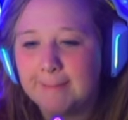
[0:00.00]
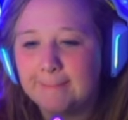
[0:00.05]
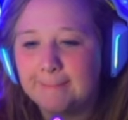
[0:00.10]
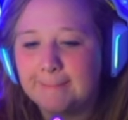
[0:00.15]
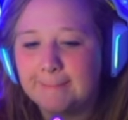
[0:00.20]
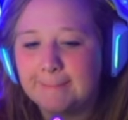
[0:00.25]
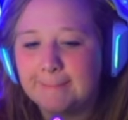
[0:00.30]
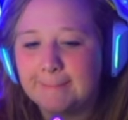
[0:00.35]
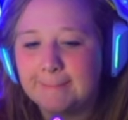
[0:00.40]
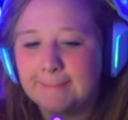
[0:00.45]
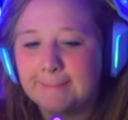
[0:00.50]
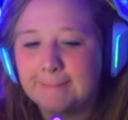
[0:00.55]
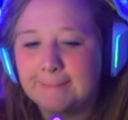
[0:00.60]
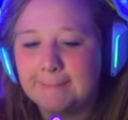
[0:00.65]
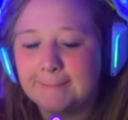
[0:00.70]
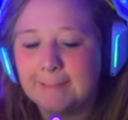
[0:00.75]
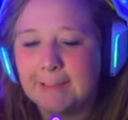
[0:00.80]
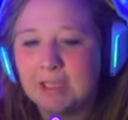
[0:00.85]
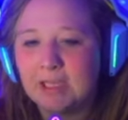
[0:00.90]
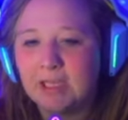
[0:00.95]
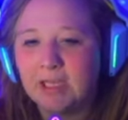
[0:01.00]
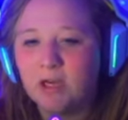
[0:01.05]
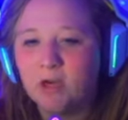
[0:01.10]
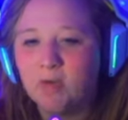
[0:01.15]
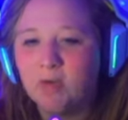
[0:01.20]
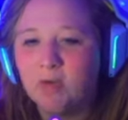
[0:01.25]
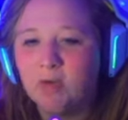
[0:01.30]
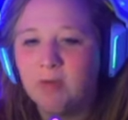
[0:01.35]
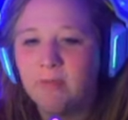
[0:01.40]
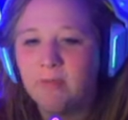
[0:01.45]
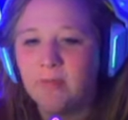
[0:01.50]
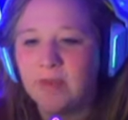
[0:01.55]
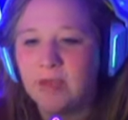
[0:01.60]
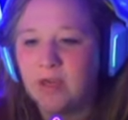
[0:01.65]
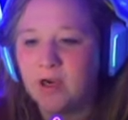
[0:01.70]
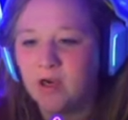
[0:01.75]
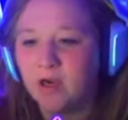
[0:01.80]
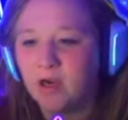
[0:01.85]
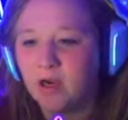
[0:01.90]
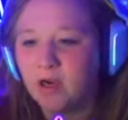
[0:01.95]
Mm, I don't want a
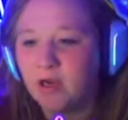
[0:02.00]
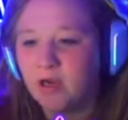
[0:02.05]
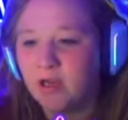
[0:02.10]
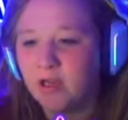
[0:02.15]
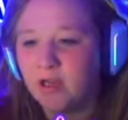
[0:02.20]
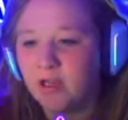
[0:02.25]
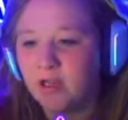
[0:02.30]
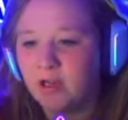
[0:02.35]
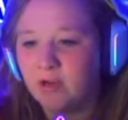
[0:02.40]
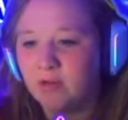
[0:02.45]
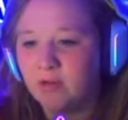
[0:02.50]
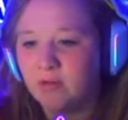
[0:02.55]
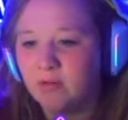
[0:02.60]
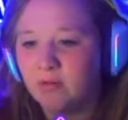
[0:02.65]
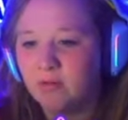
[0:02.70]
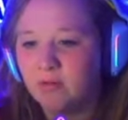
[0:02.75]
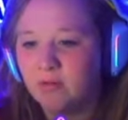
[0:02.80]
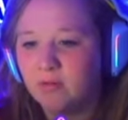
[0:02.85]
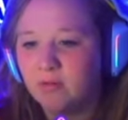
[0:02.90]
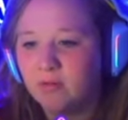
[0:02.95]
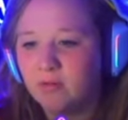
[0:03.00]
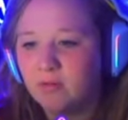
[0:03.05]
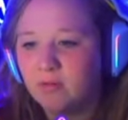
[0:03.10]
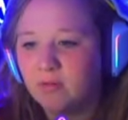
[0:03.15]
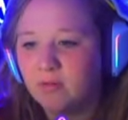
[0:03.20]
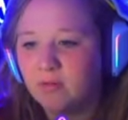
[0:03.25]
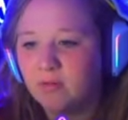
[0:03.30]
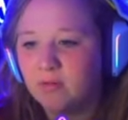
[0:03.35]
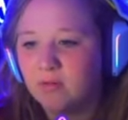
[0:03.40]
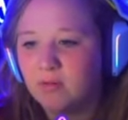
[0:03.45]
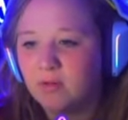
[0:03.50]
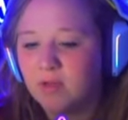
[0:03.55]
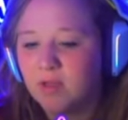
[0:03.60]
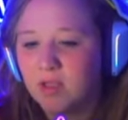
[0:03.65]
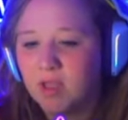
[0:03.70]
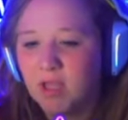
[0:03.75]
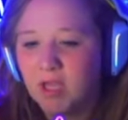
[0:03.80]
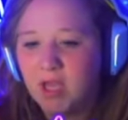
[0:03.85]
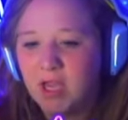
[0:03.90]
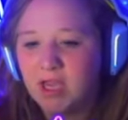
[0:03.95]
bigger garden though.
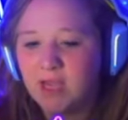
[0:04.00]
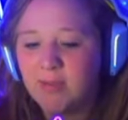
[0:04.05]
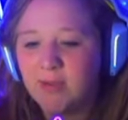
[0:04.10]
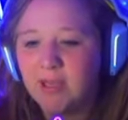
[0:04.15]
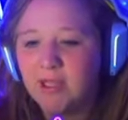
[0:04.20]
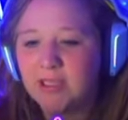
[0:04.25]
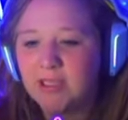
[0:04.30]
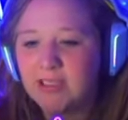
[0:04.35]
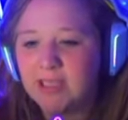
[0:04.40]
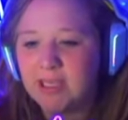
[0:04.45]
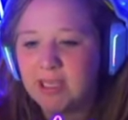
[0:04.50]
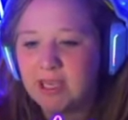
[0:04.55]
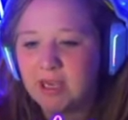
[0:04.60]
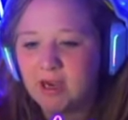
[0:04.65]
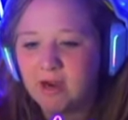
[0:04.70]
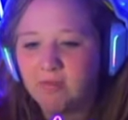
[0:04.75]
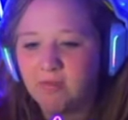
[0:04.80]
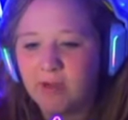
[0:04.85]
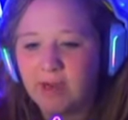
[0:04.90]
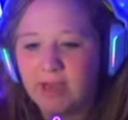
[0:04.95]
I can barely take care of what